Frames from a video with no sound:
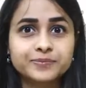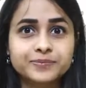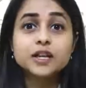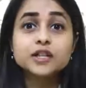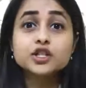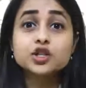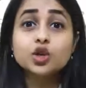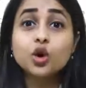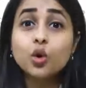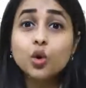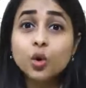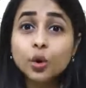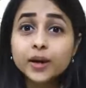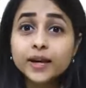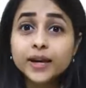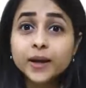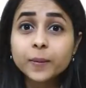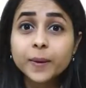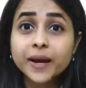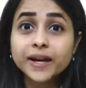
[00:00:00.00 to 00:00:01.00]
So
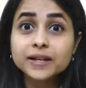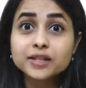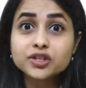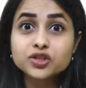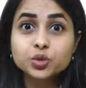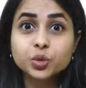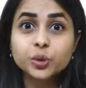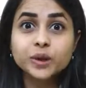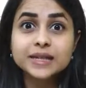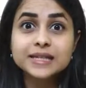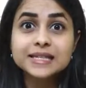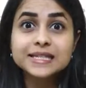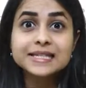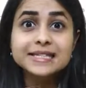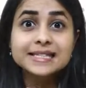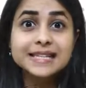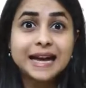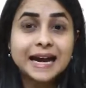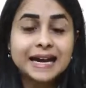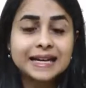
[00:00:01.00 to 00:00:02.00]
only when a student
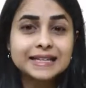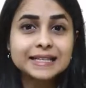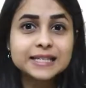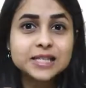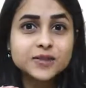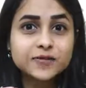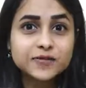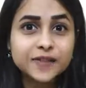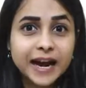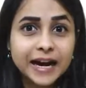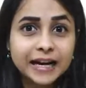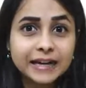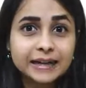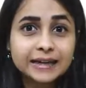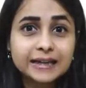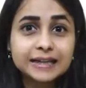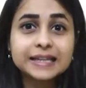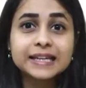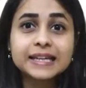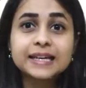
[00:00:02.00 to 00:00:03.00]

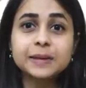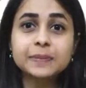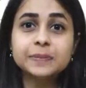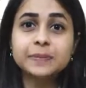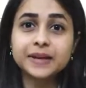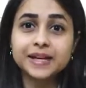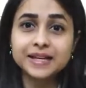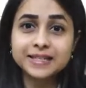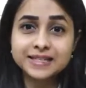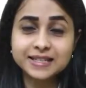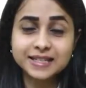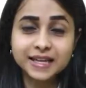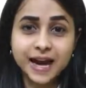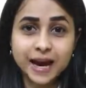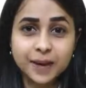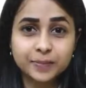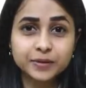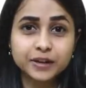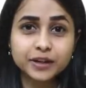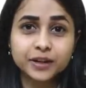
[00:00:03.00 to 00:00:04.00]
satisfactorily completes the
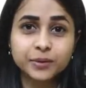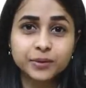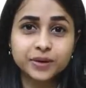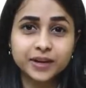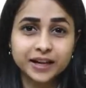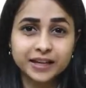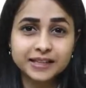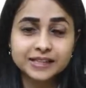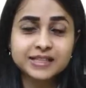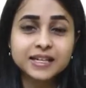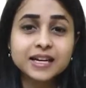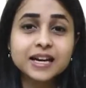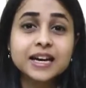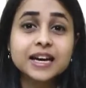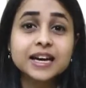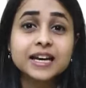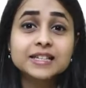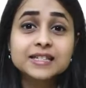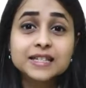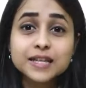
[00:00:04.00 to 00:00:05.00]
aptitude test
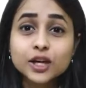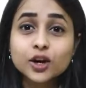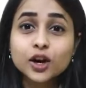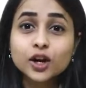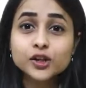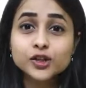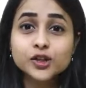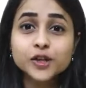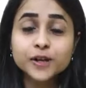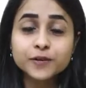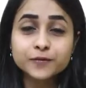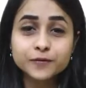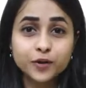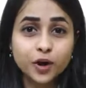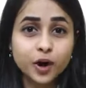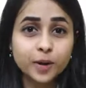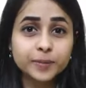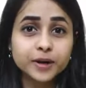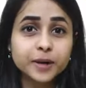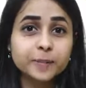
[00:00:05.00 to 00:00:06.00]
is he or she
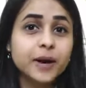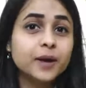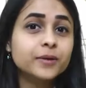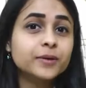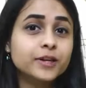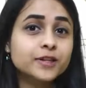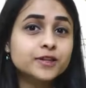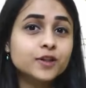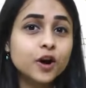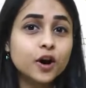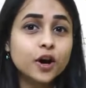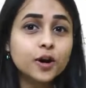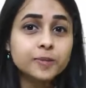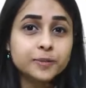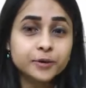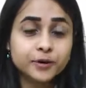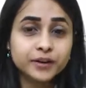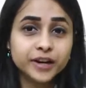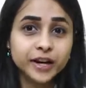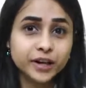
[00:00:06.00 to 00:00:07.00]
informed about his or her
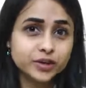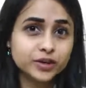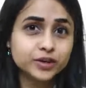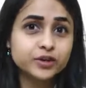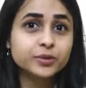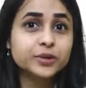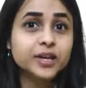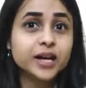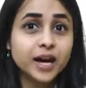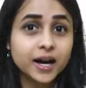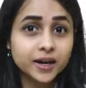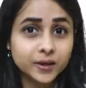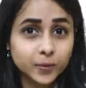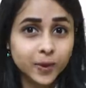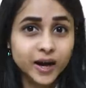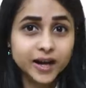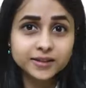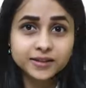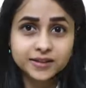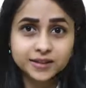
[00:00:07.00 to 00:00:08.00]
progression to the
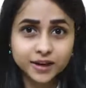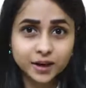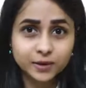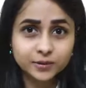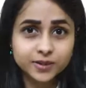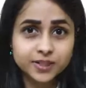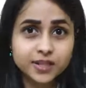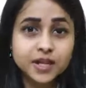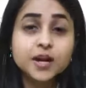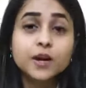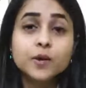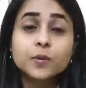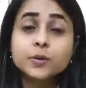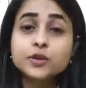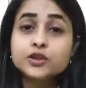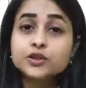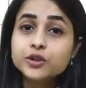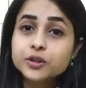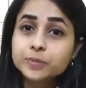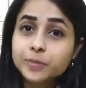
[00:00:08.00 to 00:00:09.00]
advanced rounds,
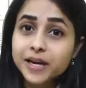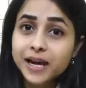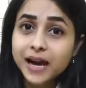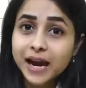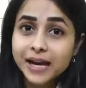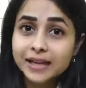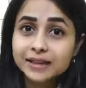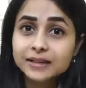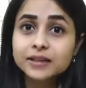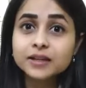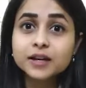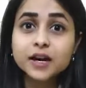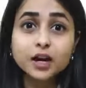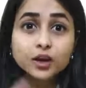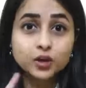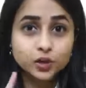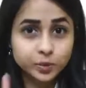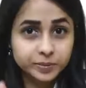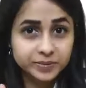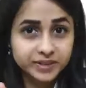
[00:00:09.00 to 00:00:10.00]
which could be either a group